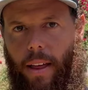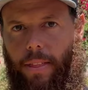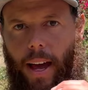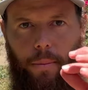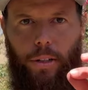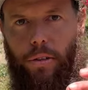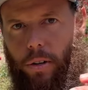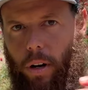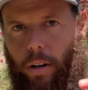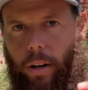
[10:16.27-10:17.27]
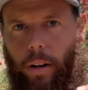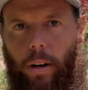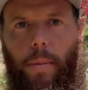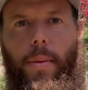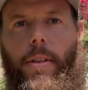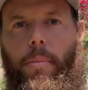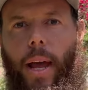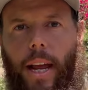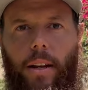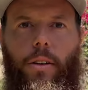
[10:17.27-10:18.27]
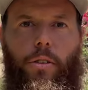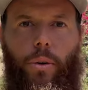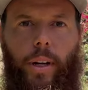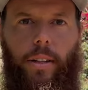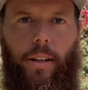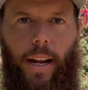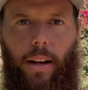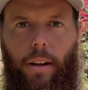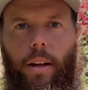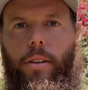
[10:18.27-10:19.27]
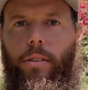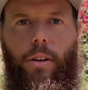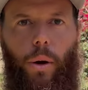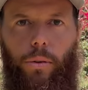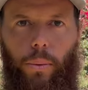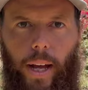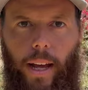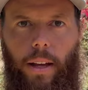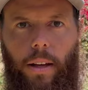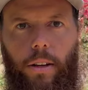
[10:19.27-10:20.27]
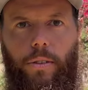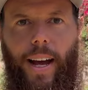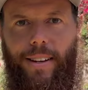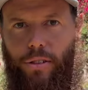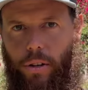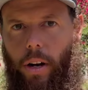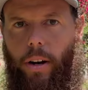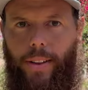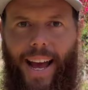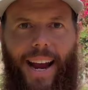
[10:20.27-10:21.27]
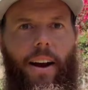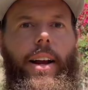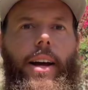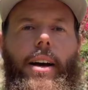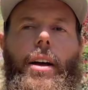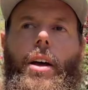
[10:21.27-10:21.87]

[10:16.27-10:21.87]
that much stronger, or maybe the pain in the joint kind of just goes away because you've gotten stronger in that area,